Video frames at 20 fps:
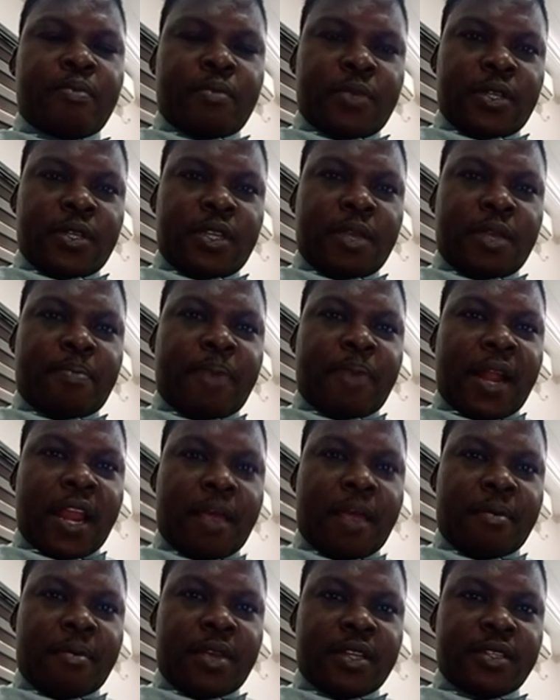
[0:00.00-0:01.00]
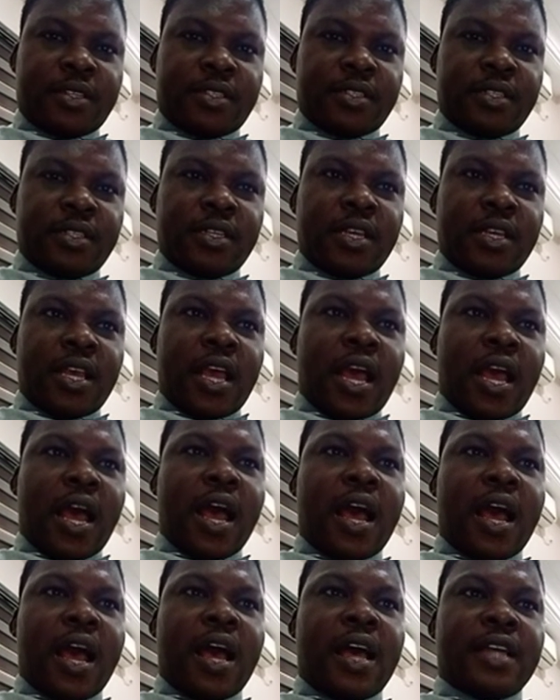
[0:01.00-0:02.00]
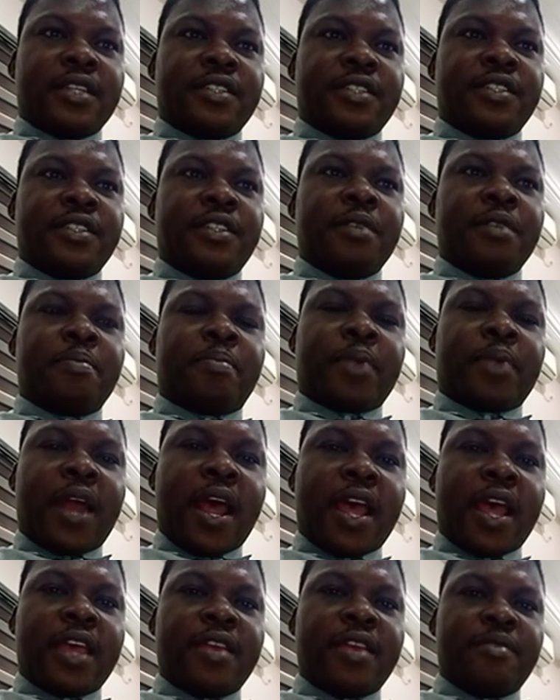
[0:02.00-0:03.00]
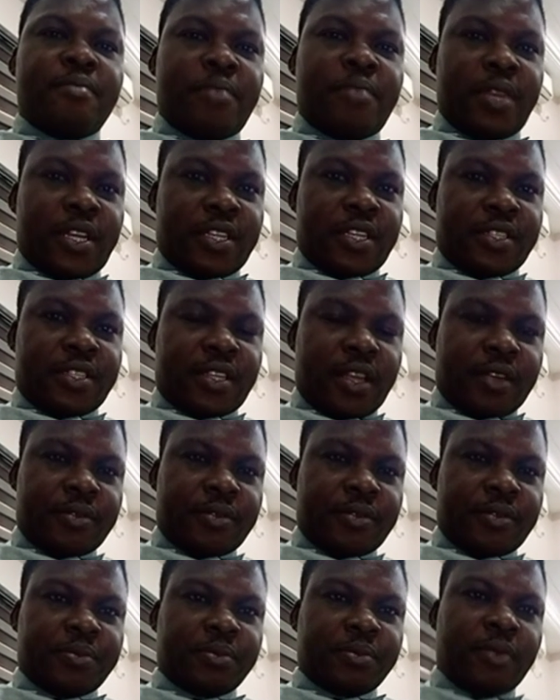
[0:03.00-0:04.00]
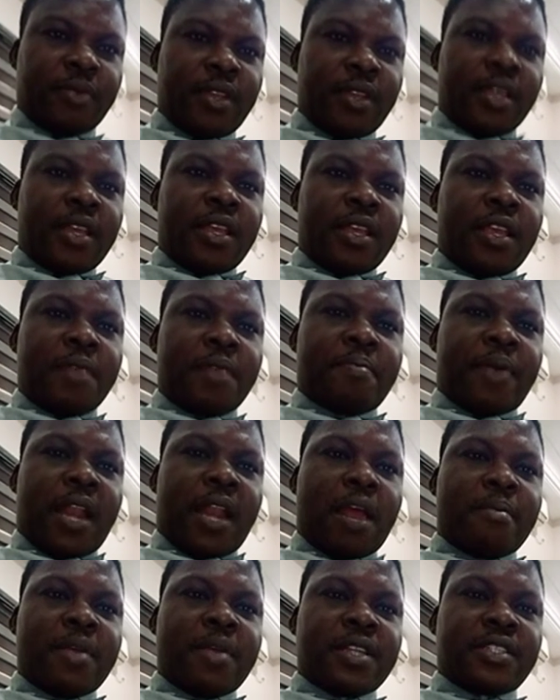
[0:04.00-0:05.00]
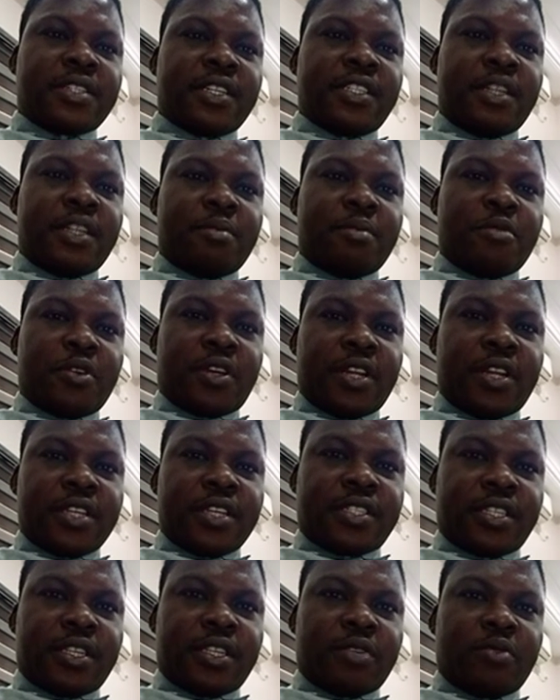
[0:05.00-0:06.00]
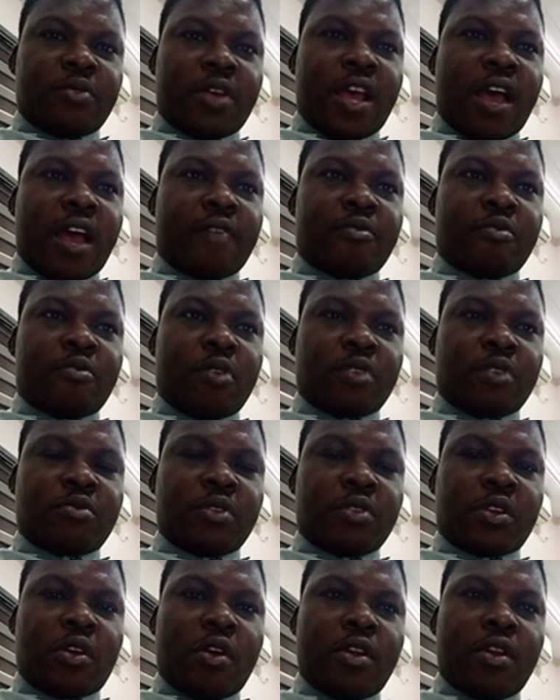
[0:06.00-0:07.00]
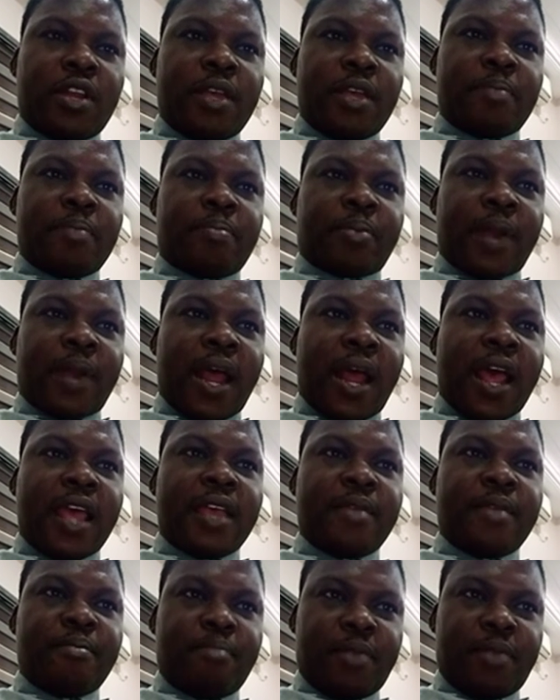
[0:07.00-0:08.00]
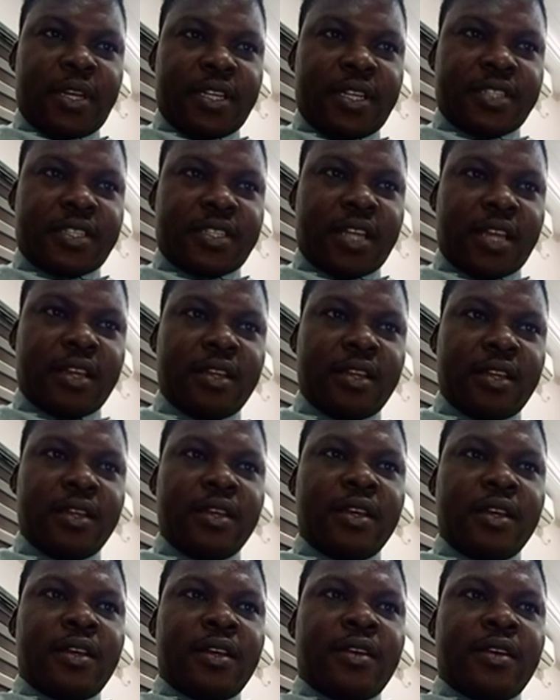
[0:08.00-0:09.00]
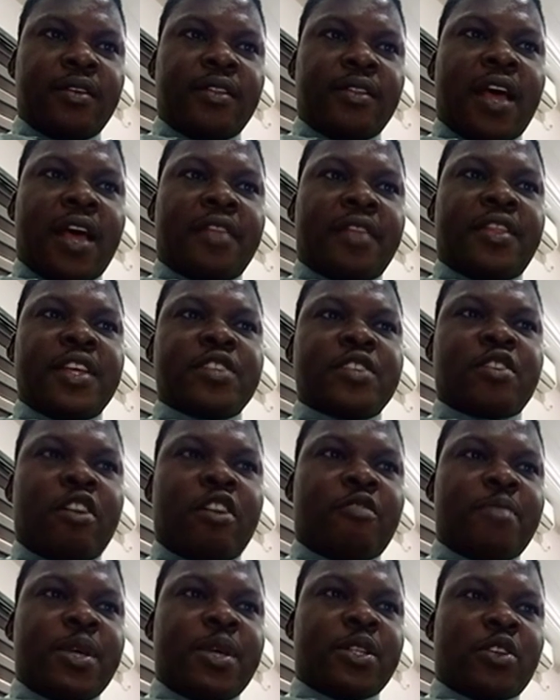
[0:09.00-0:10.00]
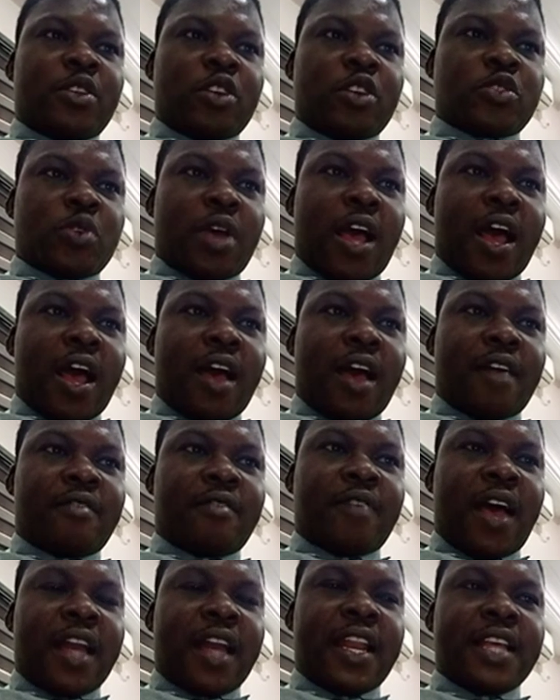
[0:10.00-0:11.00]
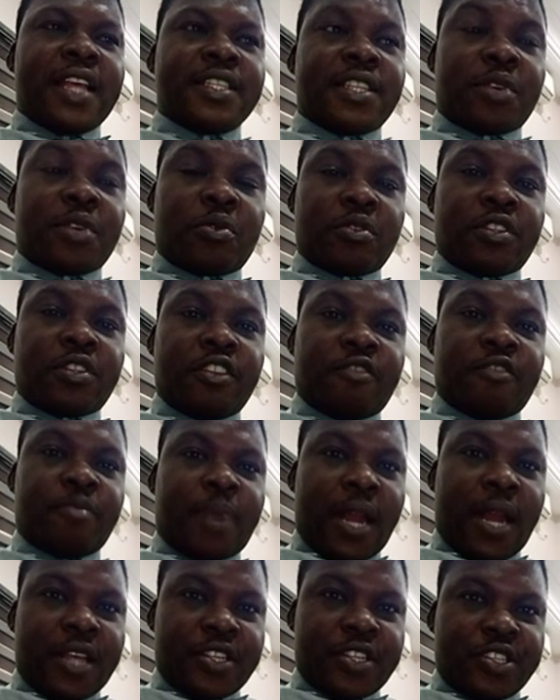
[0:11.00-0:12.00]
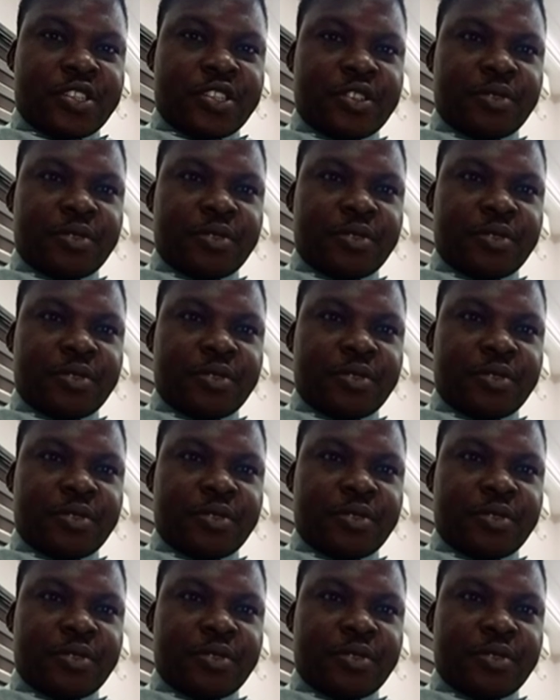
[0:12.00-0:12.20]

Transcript: the parliament and the prime minister. In parliamentary democracy, we have what we call the prime minister. Now, this government also have an executive branch,